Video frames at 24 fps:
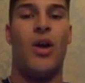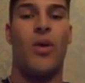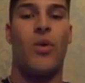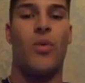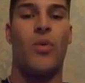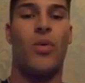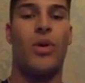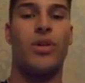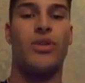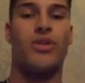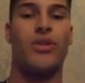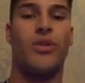
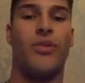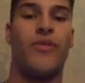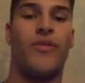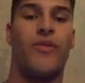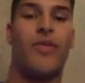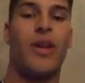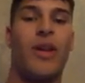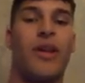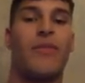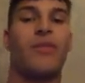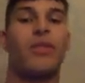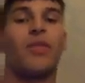What's your
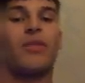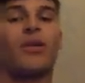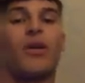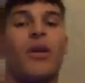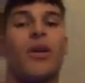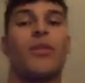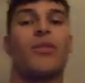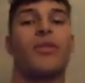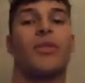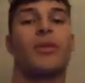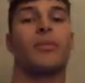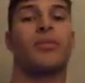favourite
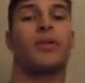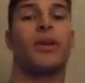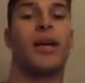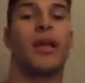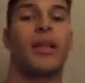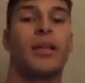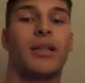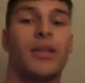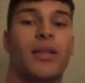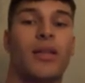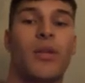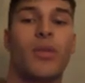clothing
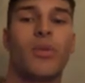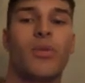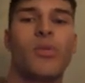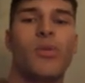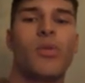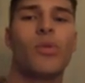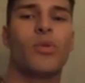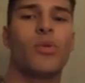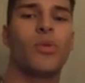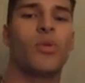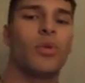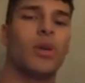brand?
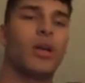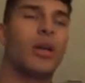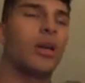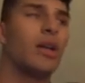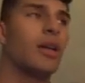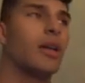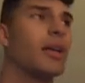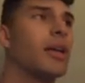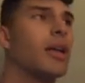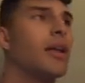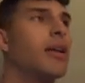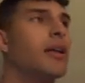Ooh,
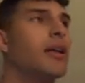I